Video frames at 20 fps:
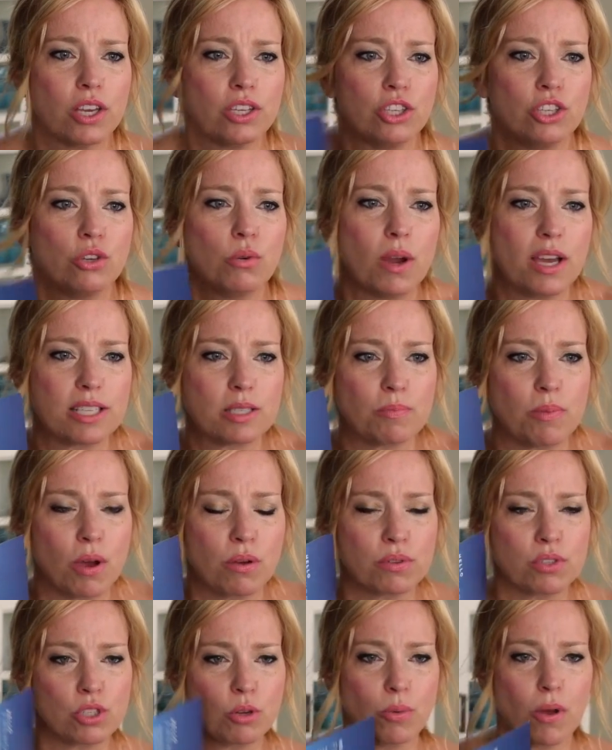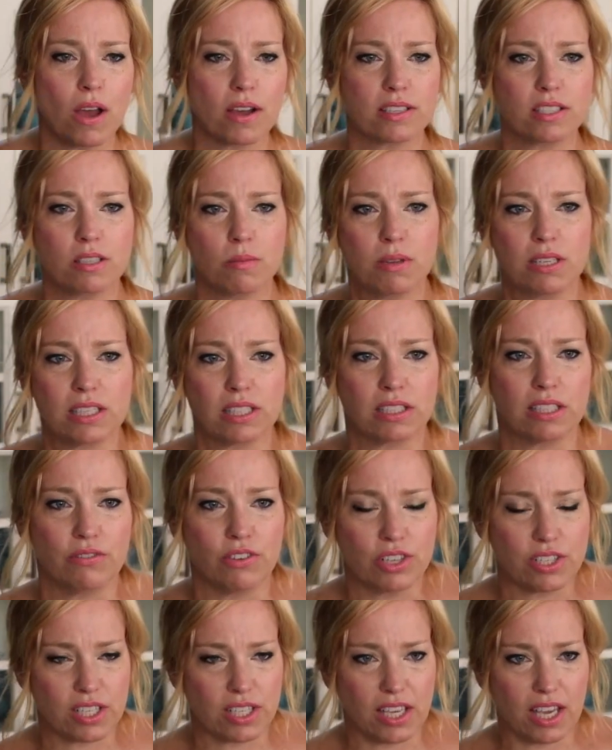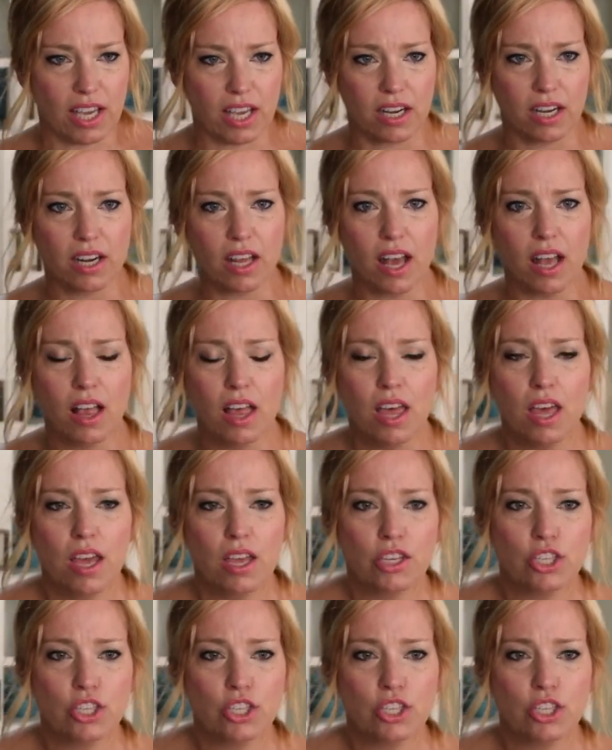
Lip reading: a US postal box to be delivered to Canada?